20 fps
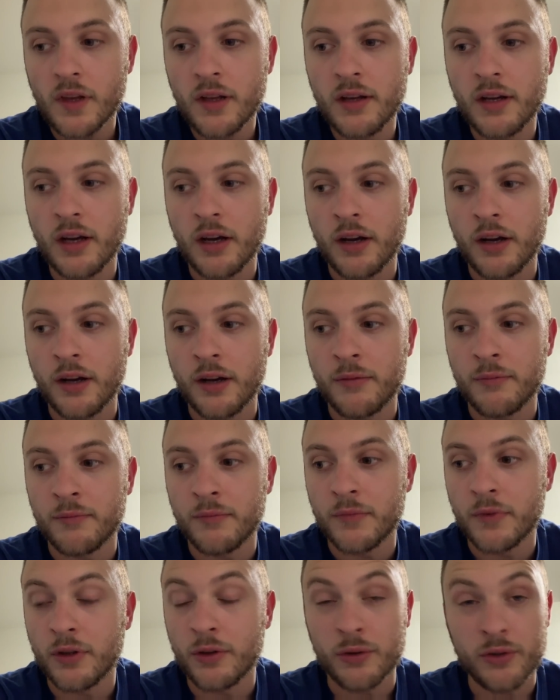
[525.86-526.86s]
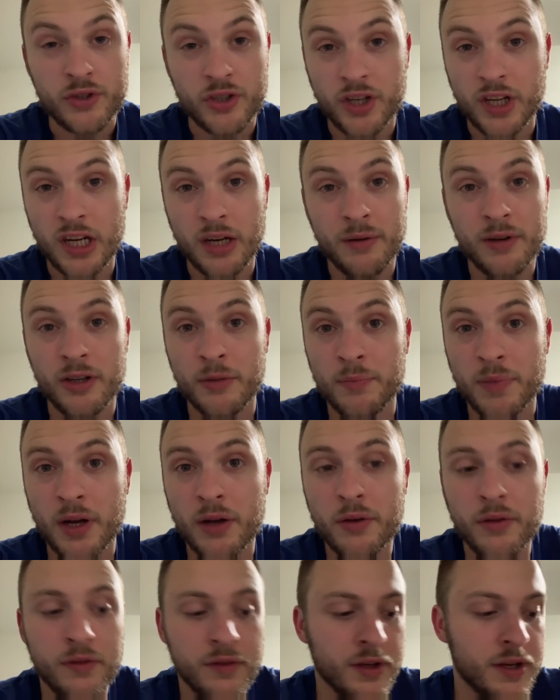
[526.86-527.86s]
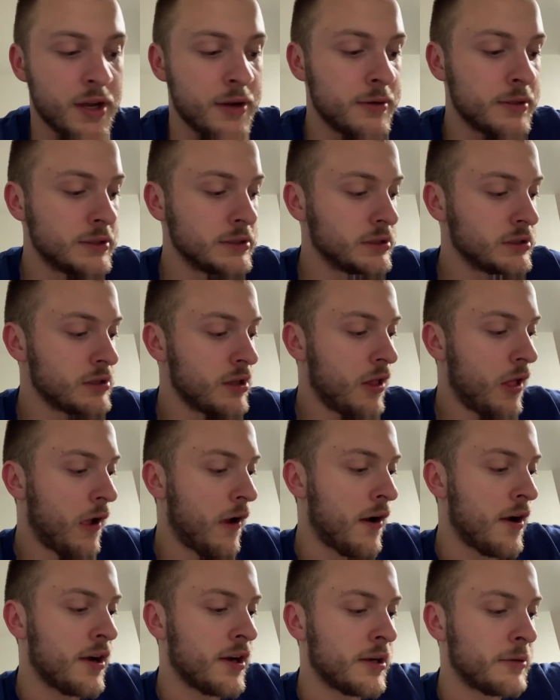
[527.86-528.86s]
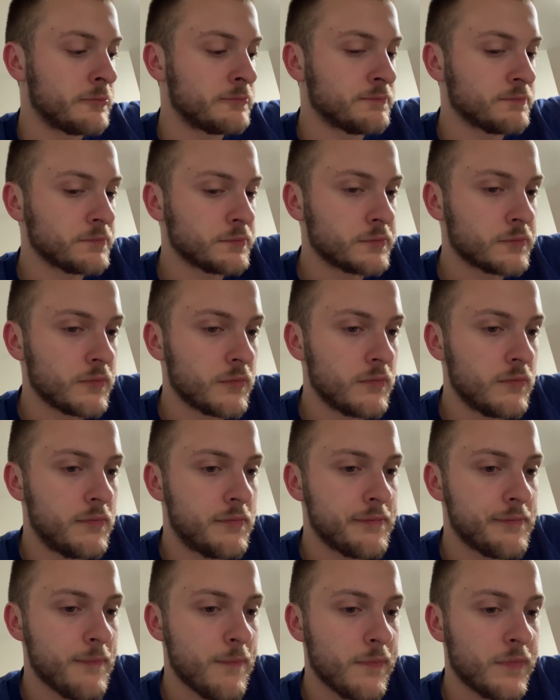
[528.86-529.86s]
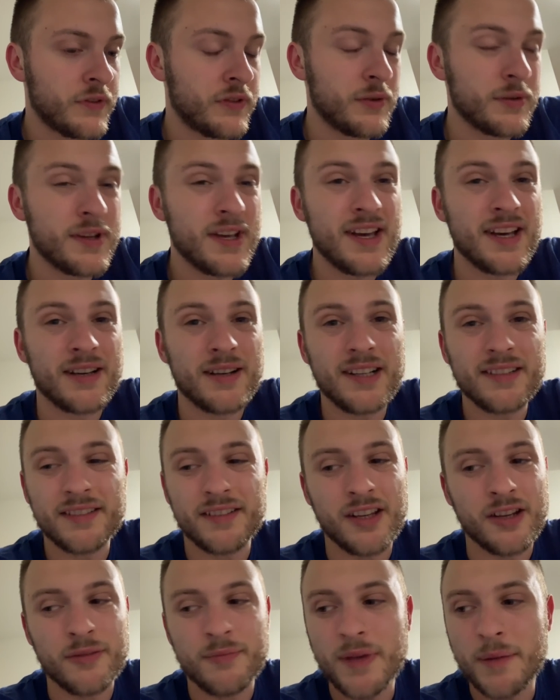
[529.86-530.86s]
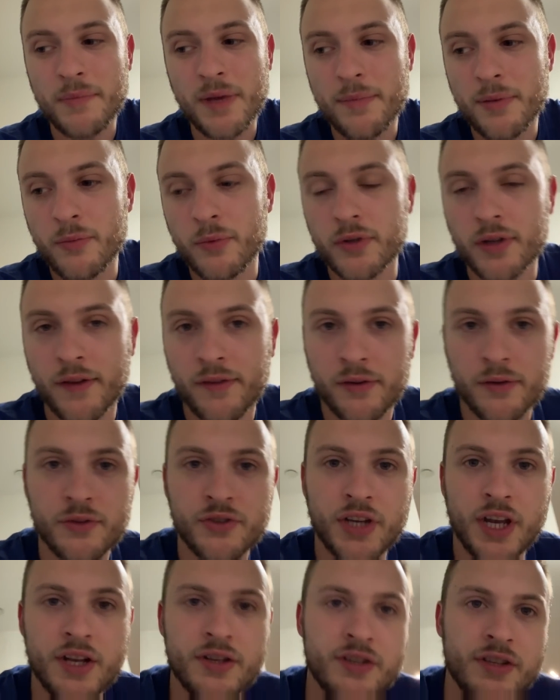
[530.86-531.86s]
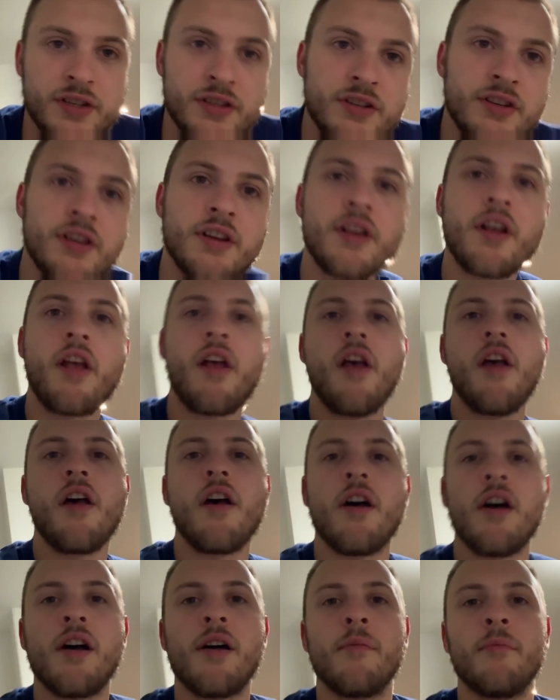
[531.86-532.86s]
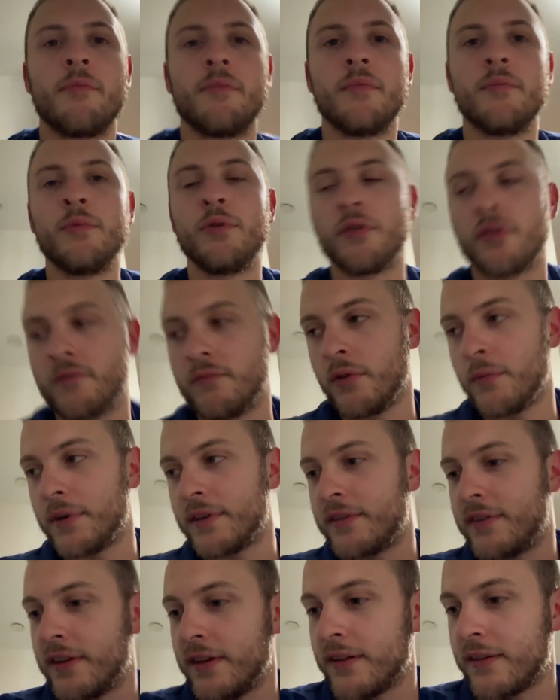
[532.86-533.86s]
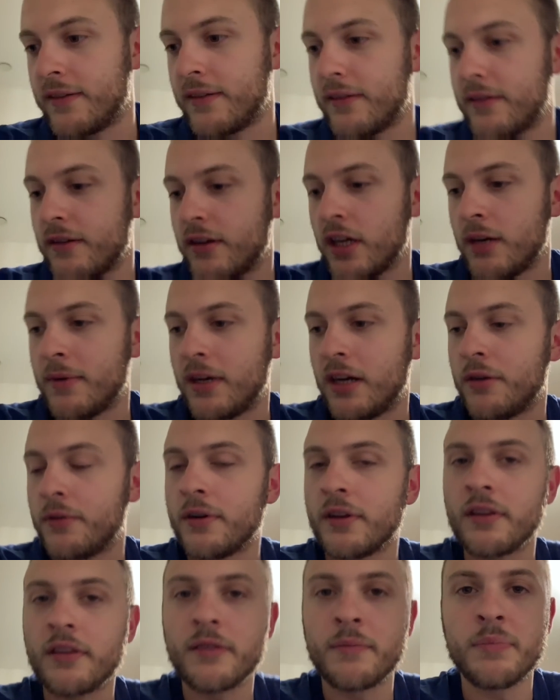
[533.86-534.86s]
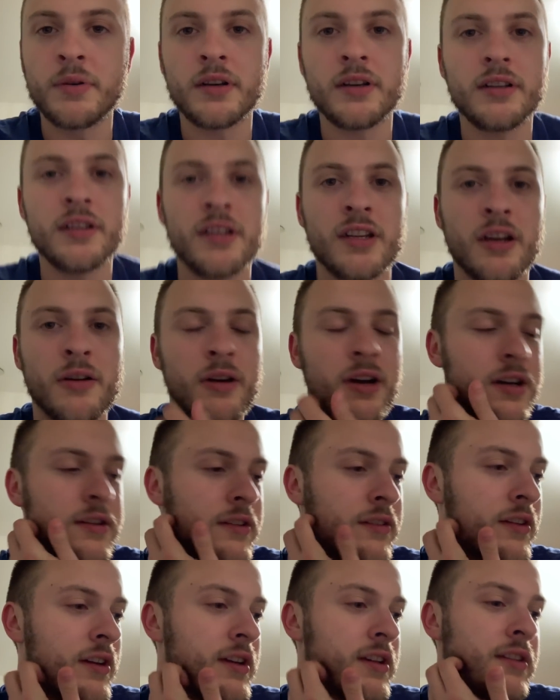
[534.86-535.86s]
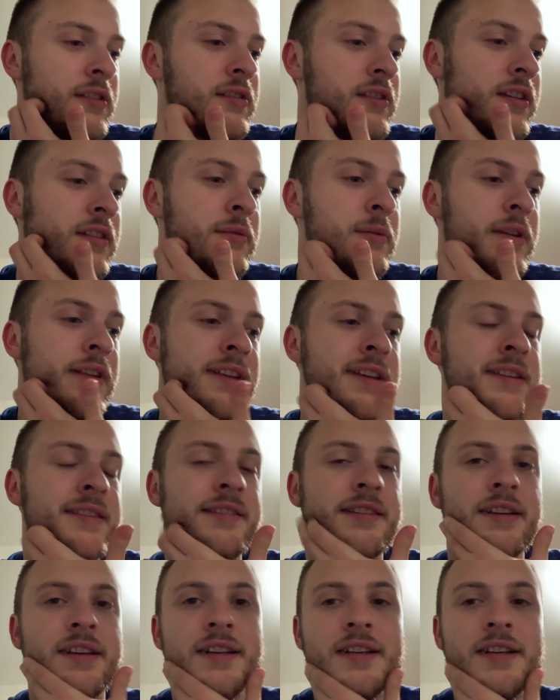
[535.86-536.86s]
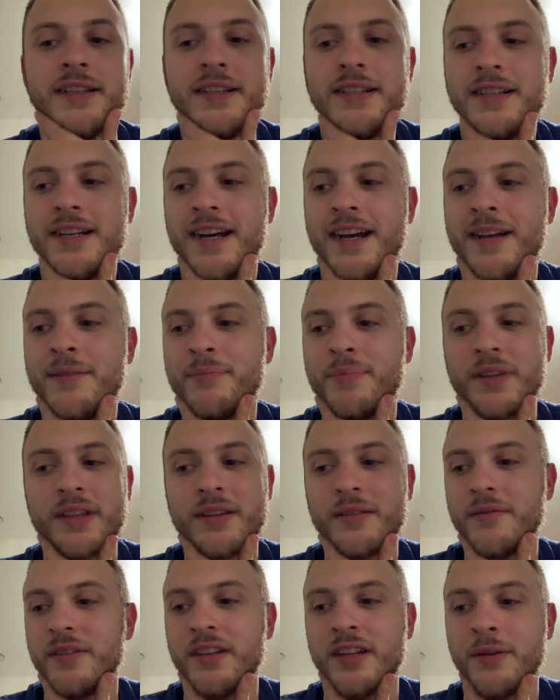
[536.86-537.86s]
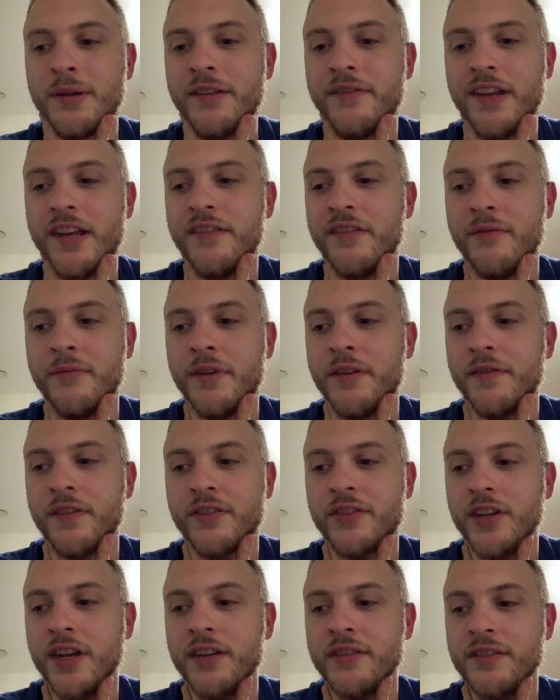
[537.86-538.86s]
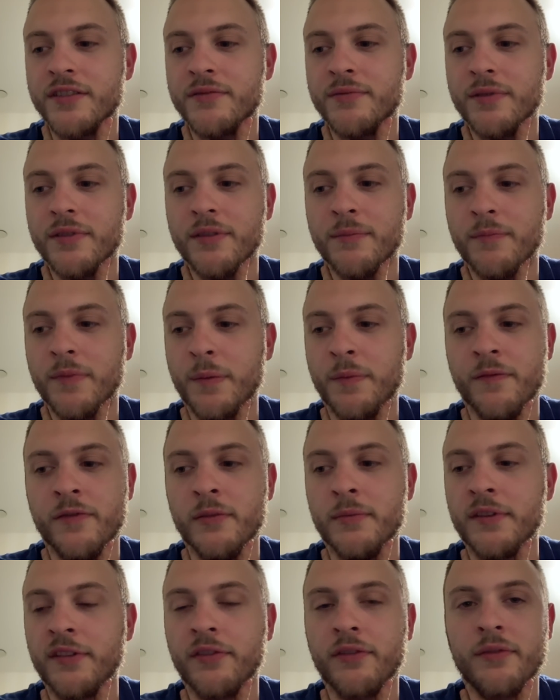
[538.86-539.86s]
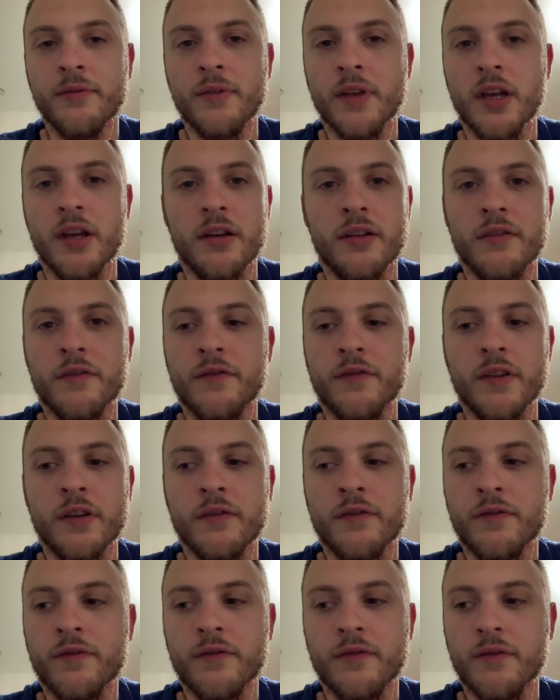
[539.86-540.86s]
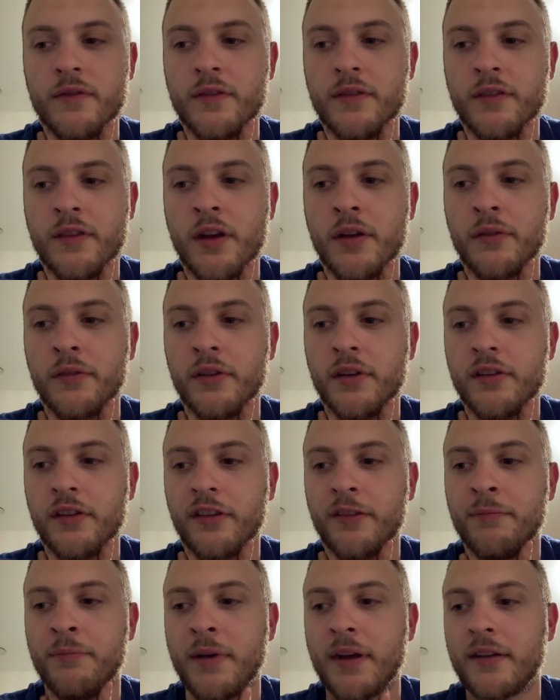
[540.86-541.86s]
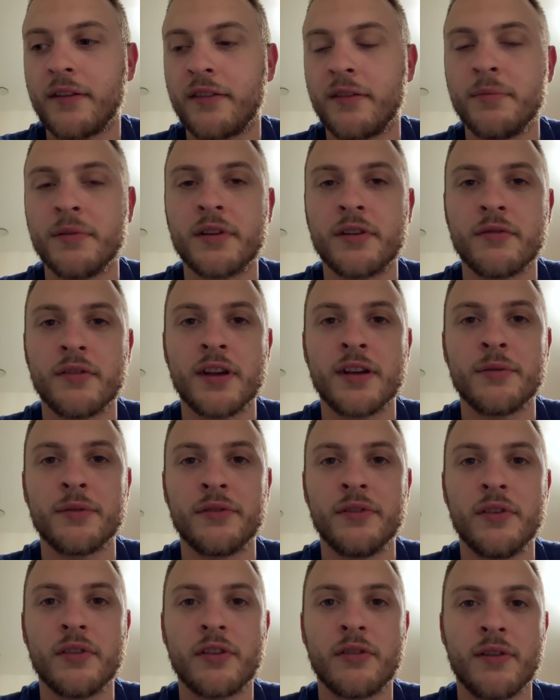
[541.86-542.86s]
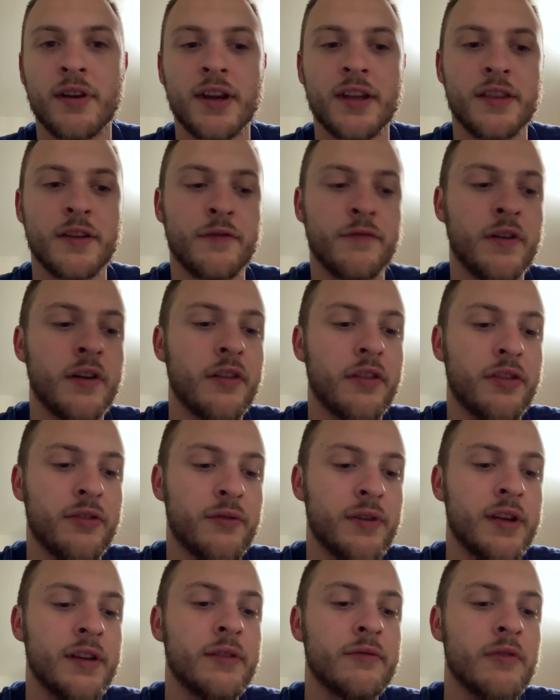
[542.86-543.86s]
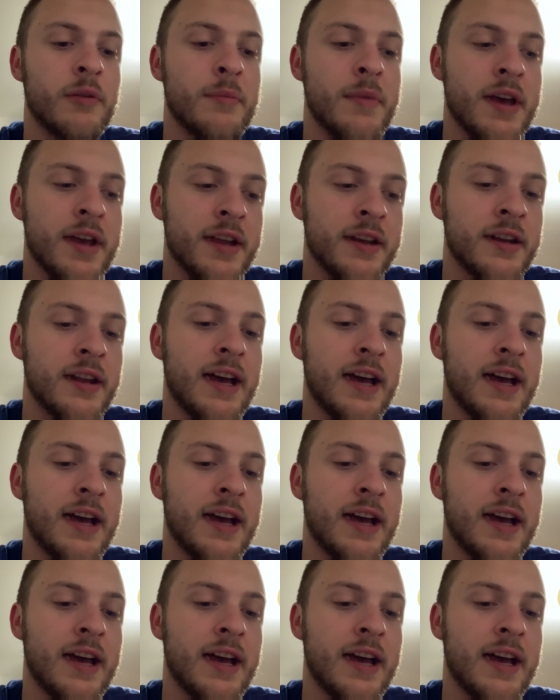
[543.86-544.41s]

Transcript: or Shaqiri or both, you know. So yeah, I don't know, maybe one or two changes more than what we did come out with. But, you know, hindsight is what it is. But, you know, even with the changes, the performance of those that you'd expect to be great was not great. And the front three remain